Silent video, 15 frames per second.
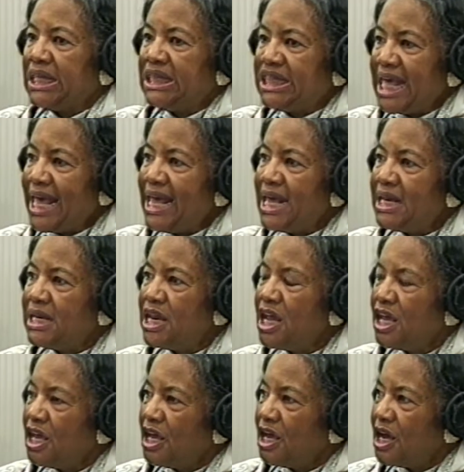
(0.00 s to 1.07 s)

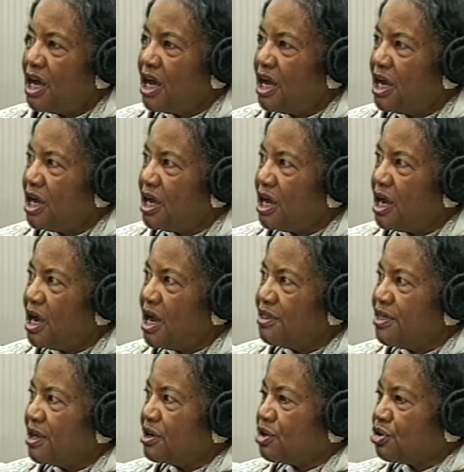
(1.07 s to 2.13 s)
then
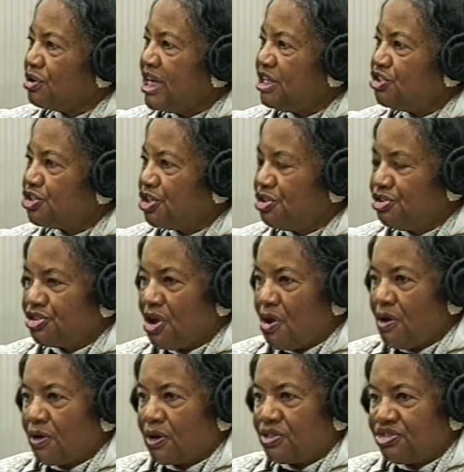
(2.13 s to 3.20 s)
other creatures
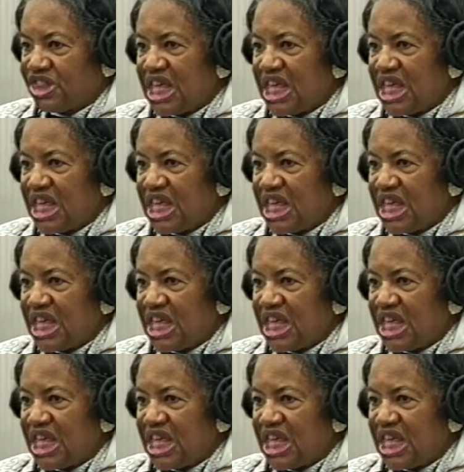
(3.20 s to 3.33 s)
or